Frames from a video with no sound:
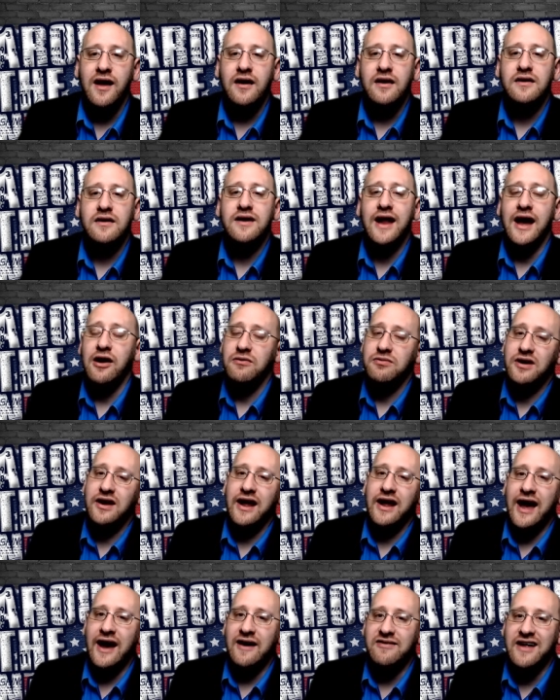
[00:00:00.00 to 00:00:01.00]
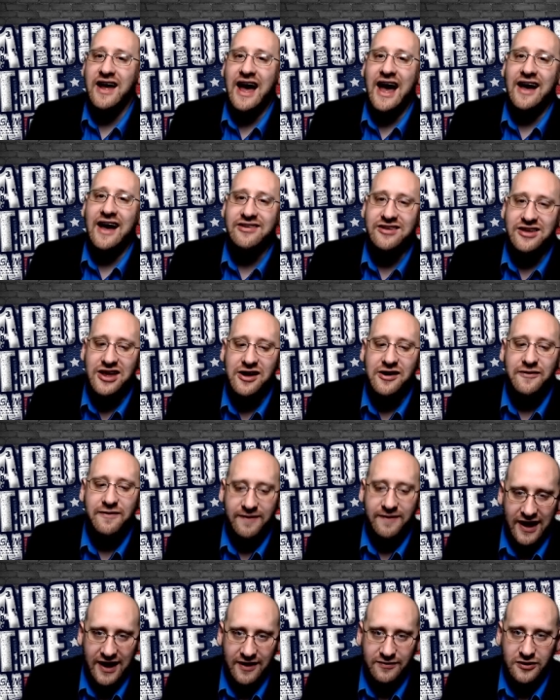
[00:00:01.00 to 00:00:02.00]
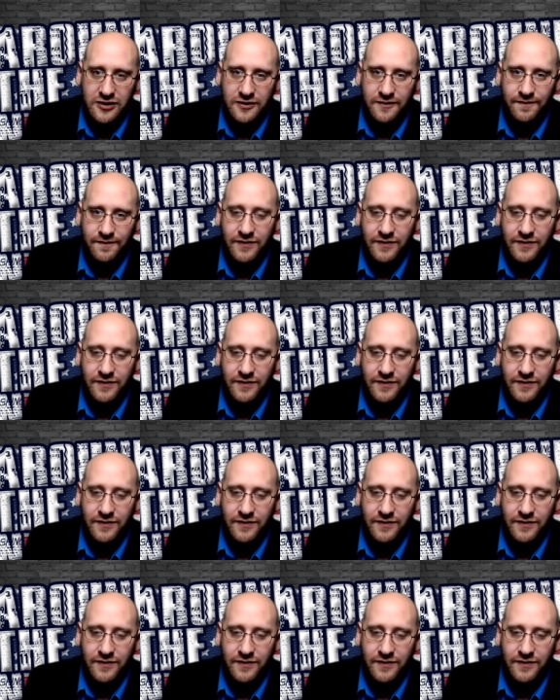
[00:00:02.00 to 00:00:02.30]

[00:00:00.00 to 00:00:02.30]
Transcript: Now I'm going to have to ask you a favor.